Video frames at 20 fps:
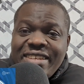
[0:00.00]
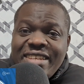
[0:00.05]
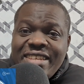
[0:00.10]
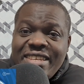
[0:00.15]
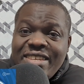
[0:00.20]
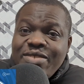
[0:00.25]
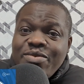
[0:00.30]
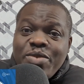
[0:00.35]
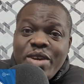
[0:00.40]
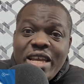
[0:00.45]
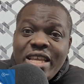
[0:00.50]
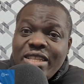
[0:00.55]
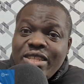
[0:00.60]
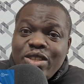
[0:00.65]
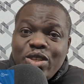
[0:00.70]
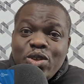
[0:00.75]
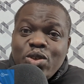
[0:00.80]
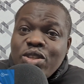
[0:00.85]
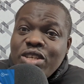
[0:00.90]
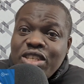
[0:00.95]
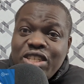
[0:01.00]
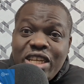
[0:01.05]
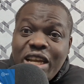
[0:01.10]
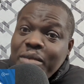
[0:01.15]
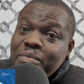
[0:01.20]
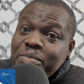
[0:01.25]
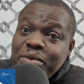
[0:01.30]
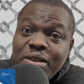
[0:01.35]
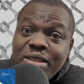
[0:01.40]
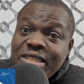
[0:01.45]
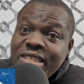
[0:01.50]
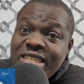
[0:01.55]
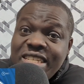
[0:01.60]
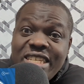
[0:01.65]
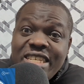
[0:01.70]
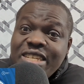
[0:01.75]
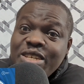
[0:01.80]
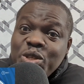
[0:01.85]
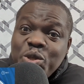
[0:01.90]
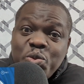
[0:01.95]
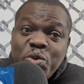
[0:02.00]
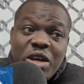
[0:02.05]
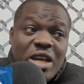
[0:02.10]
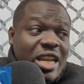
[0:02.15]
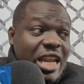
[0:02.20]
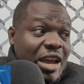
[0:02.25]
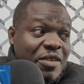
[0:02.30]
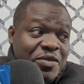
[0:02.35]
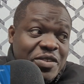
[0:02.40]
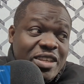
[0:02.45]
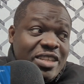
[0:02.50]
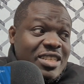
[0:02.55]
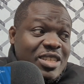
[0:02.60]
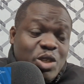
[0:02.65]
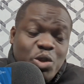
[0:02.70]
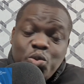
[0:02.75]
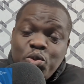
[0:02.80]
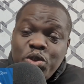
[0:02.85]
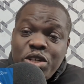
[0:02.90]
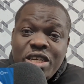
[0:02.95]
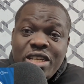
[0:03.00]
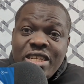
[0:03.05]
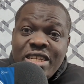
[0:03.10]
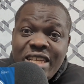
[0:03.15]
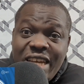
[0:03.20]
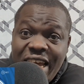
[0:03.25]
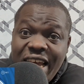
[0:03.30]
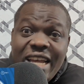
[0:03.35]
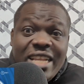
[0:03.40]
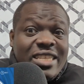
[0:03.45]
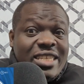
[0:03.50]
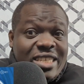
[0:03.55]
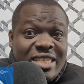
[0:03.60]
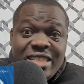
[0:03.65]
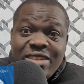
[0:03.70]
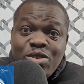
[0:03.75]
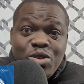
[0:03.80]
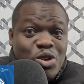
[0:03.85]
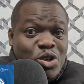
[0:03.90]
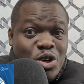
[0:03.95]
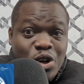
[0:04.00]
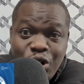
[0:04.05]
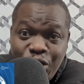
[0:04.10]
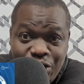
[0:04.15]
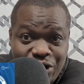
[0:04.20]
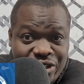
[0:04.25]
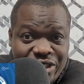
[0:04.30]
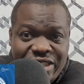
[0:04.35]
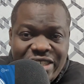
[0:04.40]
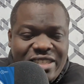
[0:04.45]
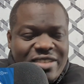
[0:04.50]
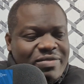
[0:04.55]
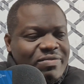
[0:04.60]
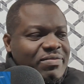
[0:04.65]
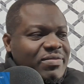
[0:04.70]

He went to the Champions League as well after this win and still cooked.